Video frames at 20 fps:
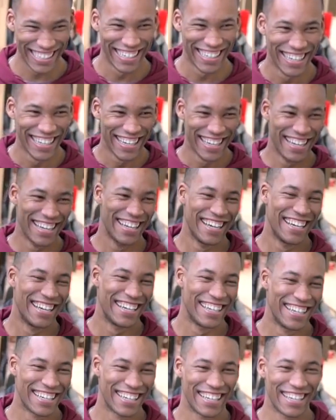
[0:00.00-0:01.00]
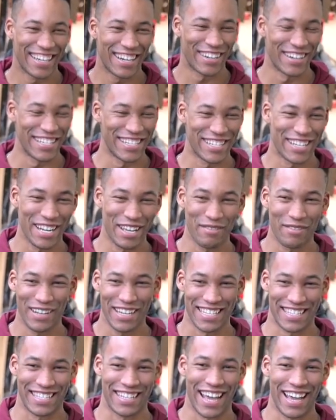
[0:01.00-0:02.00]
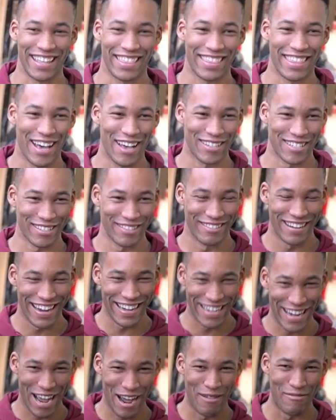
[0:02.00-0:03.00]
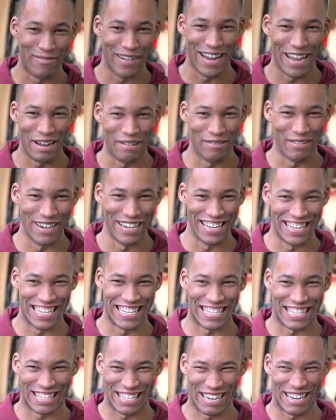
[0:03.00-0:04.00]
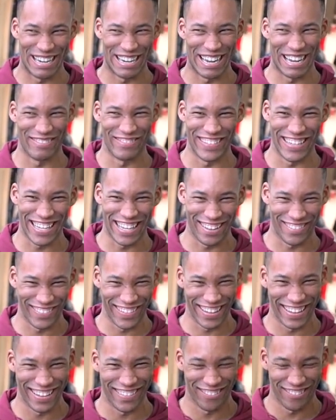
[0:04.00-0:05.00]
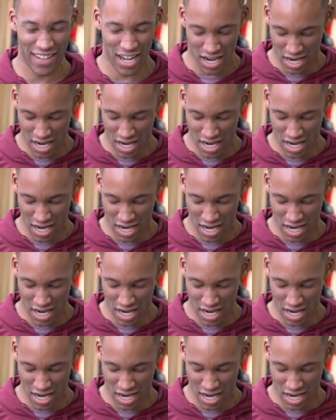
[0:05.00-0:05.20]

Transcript: What are you doing, bro? level is 9,000 right now, but Everyone is just staring at me coming up.